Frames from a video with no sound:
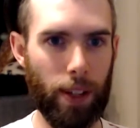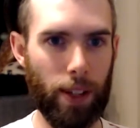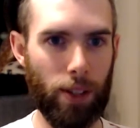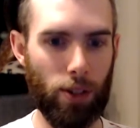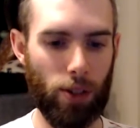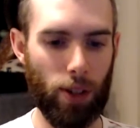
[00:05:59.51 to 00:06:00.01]

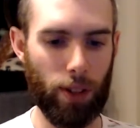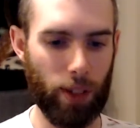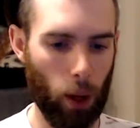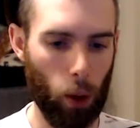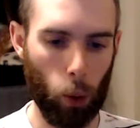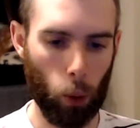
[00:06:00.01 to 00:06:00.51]
is just
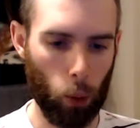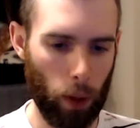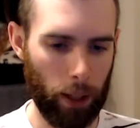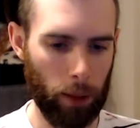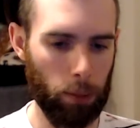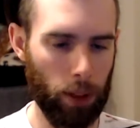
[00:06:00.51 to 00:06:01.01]

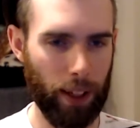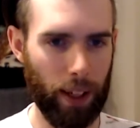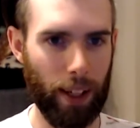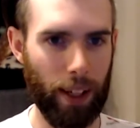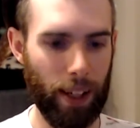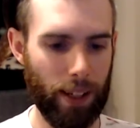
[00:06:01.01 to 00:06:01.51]

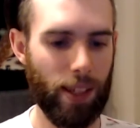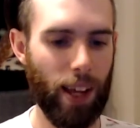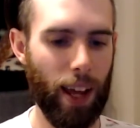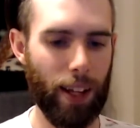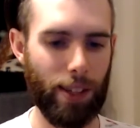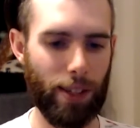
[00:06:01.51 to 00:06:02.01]
incredibly
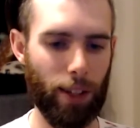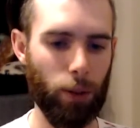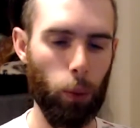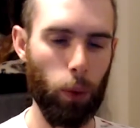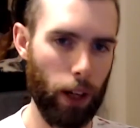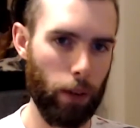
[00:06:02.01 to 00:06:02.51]
intense
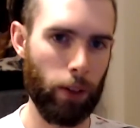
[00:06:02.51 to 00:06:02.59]
on whatever